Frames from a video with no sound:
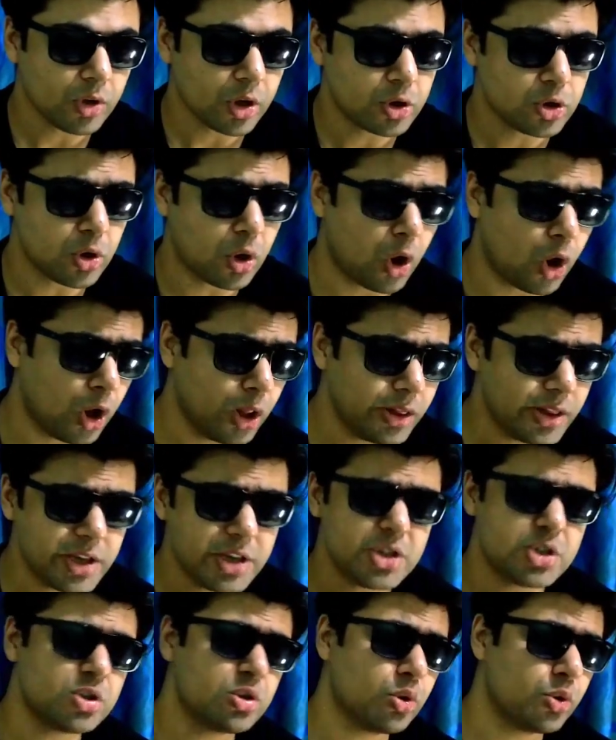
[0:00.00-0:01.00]
So all
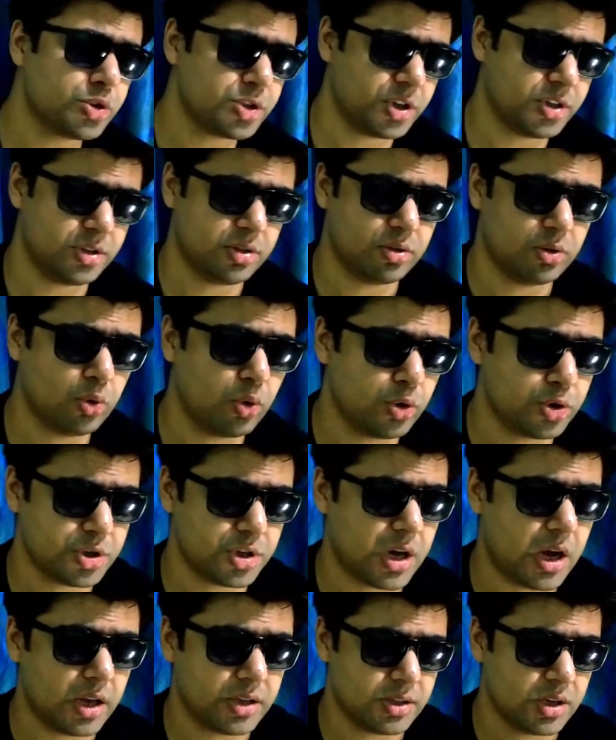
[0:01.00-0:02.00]
these
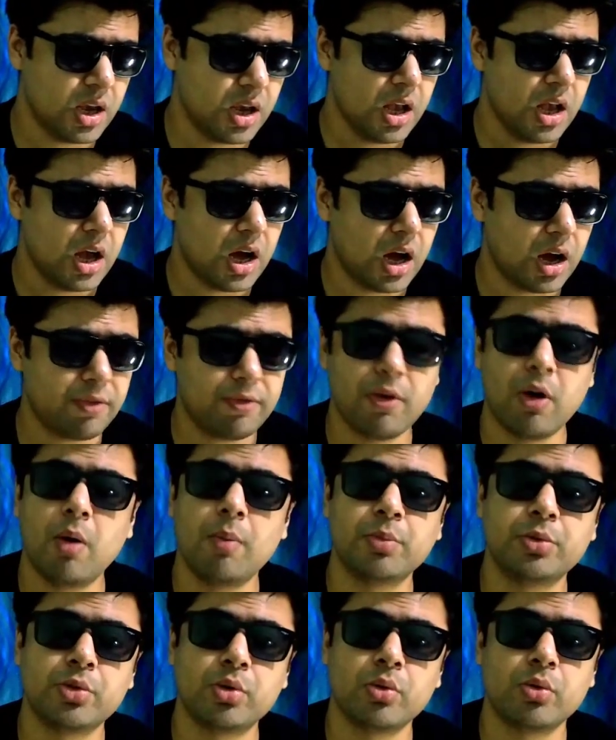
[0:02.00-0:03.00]
doshas are
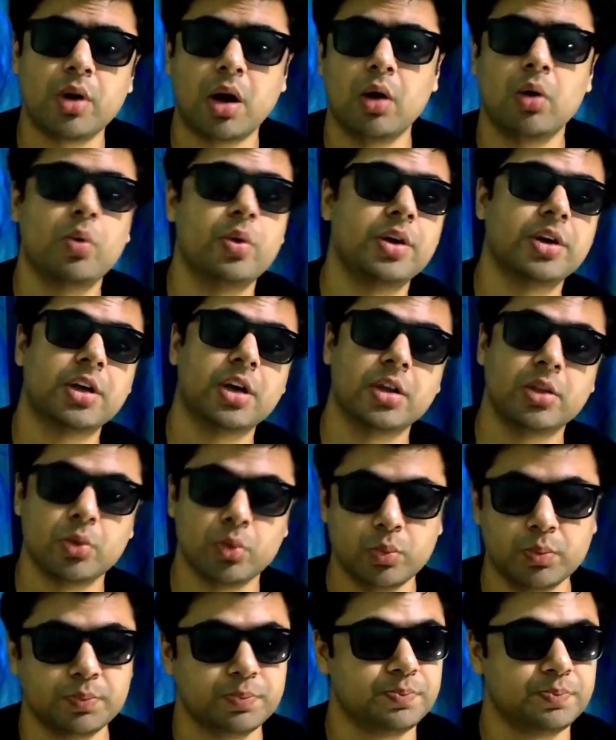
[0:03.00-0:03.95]
formed through Rahu and Ketu.